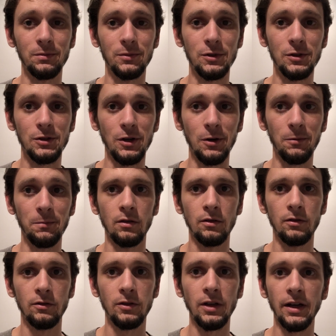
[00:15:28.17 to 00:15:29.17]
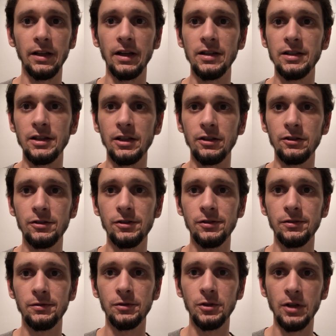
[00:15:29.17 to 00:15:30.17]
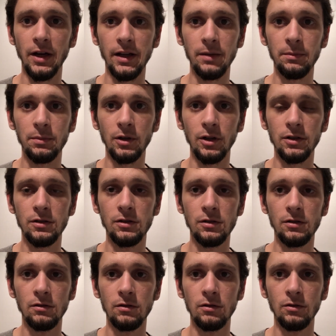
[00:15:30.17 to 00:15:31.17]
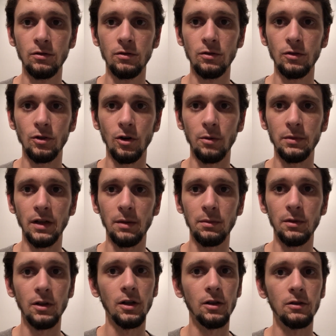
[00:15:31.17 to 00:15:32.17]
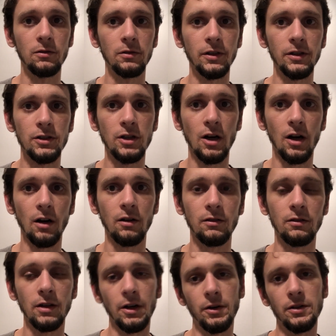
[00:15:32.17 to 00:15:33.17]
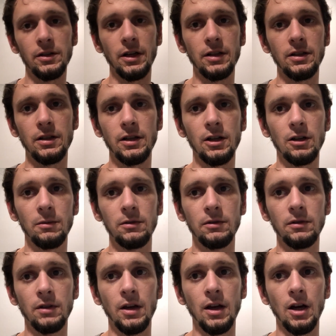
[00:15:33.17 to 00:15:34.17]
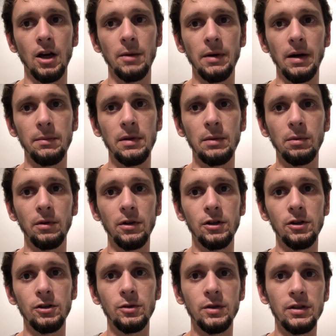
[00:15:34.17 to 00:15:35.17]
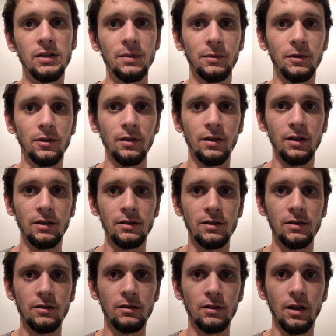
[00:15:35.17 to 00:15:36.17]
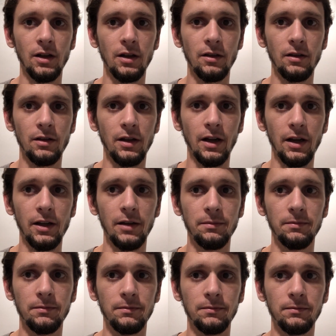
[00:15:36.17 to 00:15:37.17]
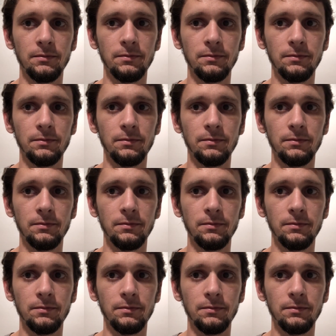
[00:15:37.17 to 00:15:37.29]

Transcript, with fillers: So if you got any ideas, you got inputs, throw them down below. Let's talk. I always like to hear about people that are doing similar things than I am.